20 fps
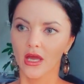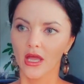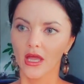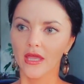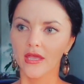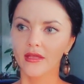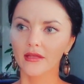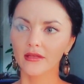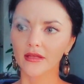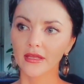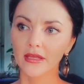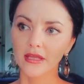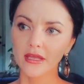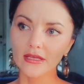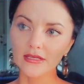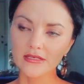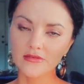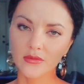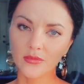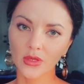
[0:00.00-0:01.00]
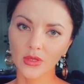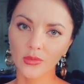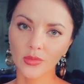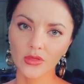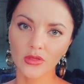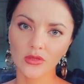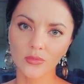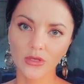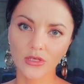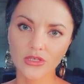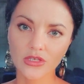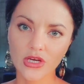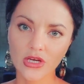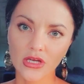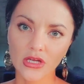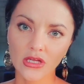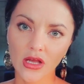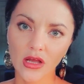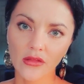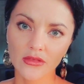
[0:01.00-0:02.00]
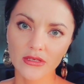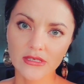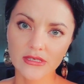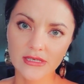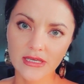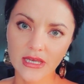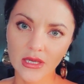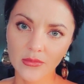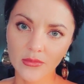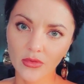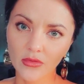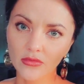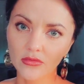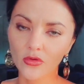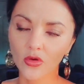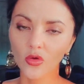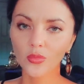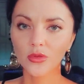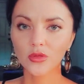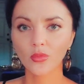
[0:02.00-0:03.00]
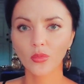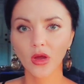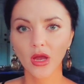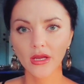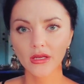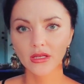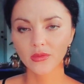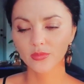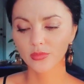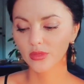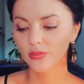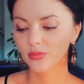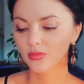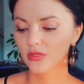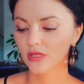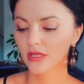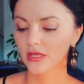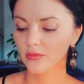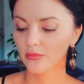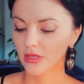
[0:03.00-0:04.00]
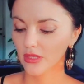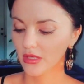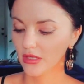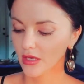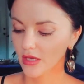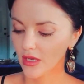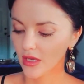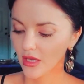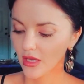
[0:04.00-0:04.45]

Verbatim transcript: And I guess the people on my channel are the same open-minded people like me,